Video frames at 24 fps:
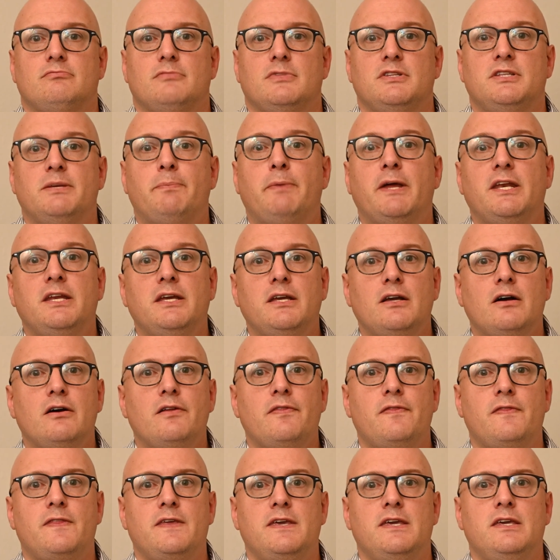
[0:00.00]
Depending
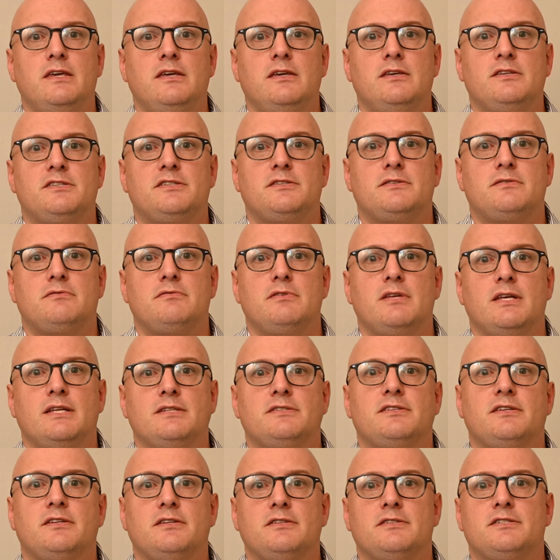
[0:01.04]
on the
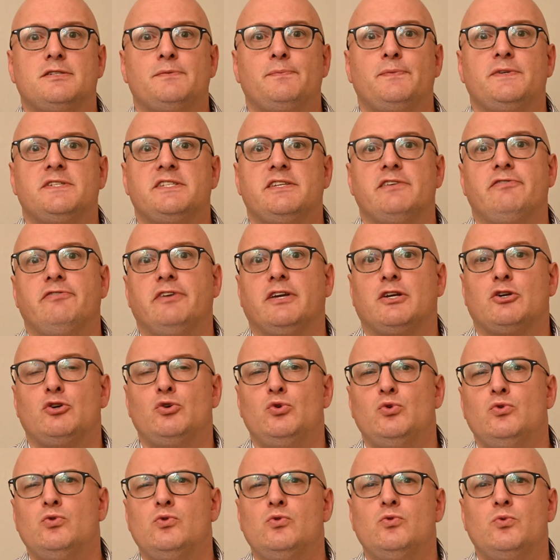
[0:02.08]
incident-specific
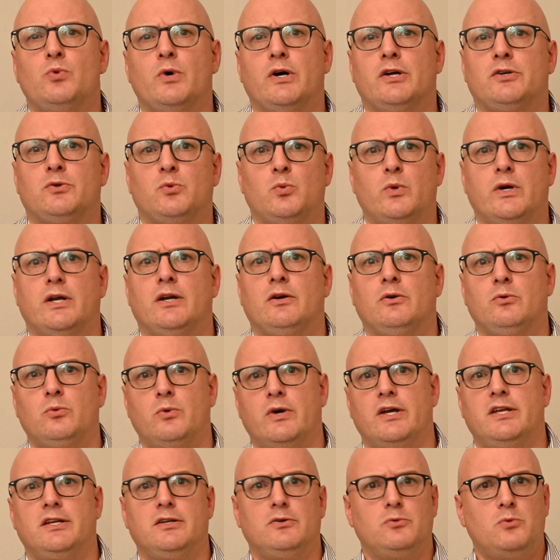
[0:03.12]
who, what, where,
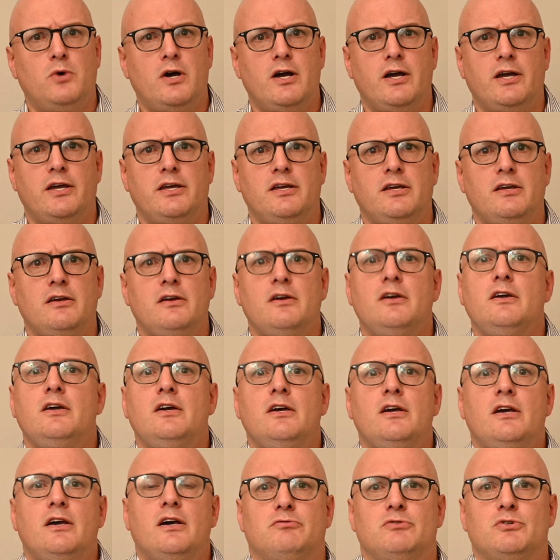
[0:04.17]
when, and why,
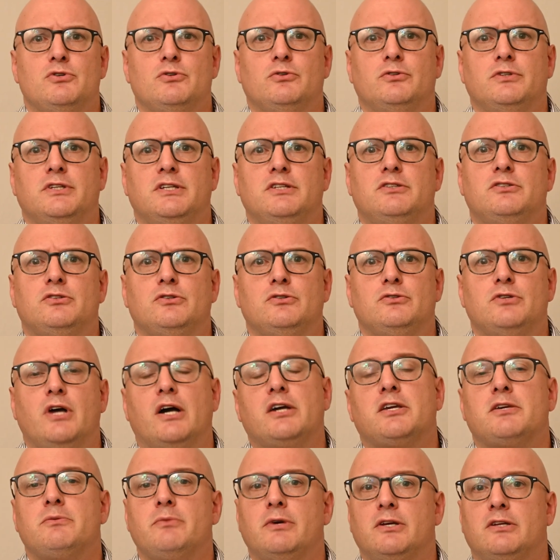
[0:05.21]
you'll need to
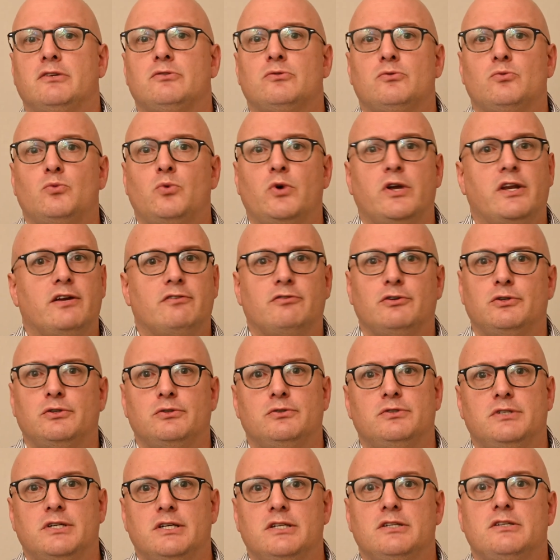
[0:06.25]
document whatever
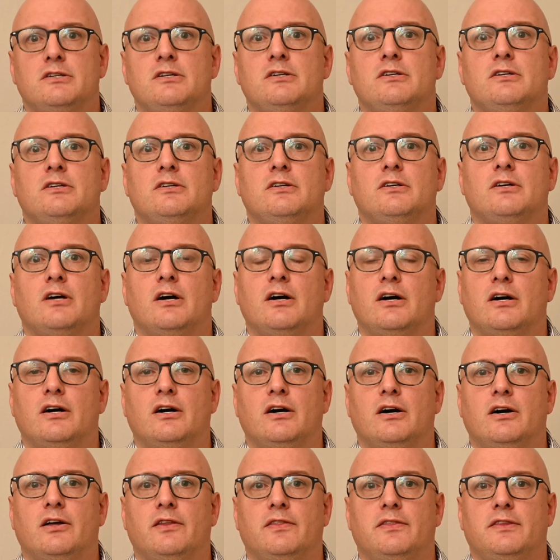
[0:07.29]
you did
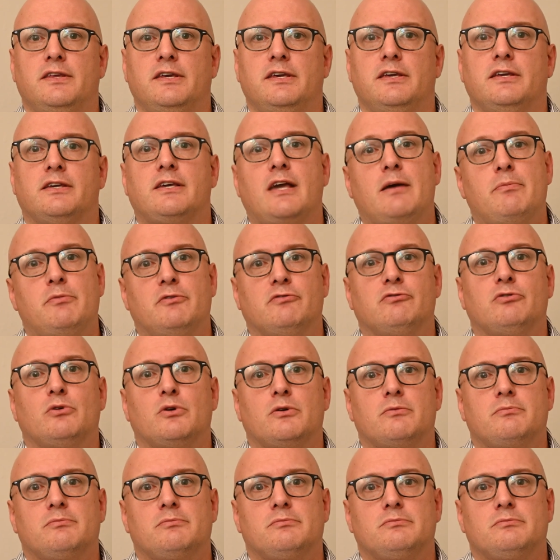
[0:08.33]
on the CAPA form.